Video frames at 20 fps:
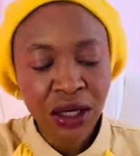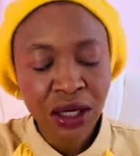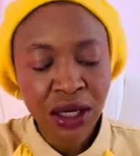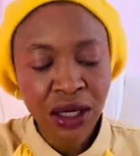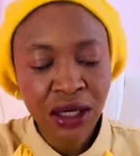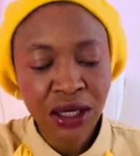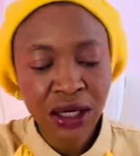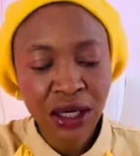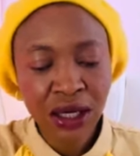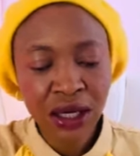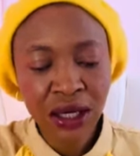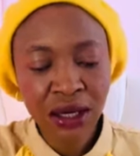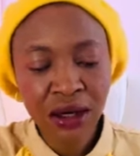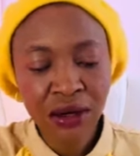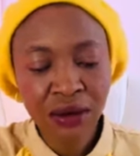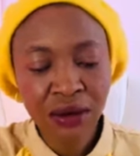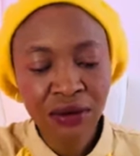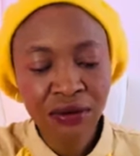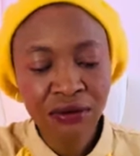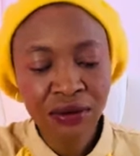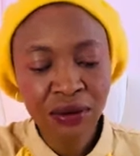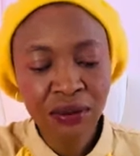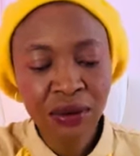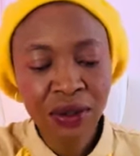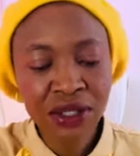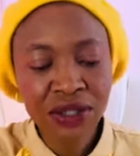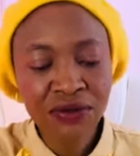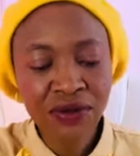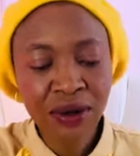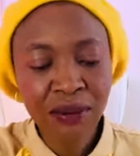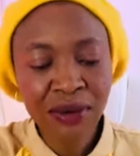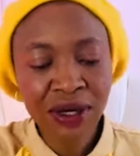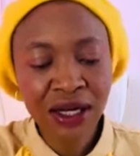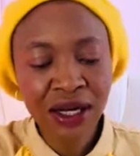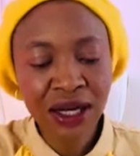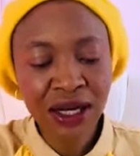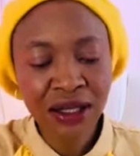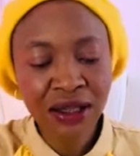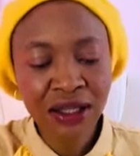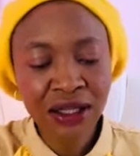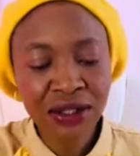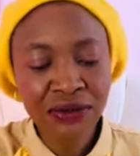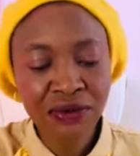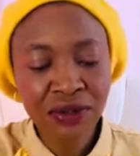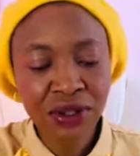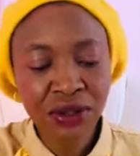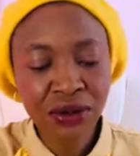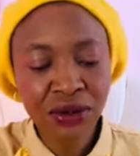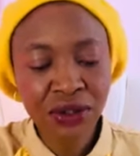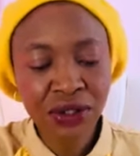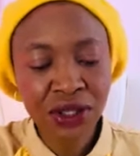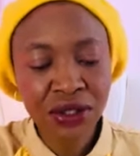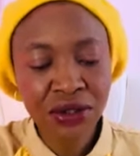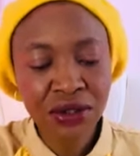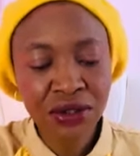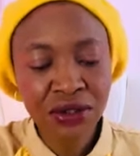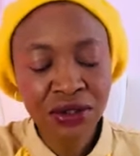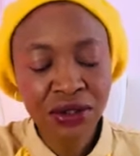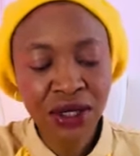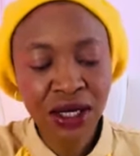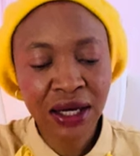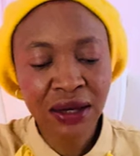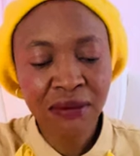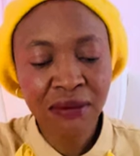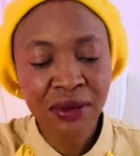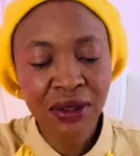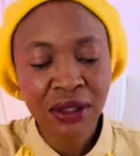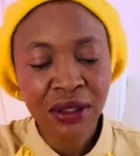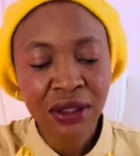And I love you. Please, family, like this video, share, subscribe.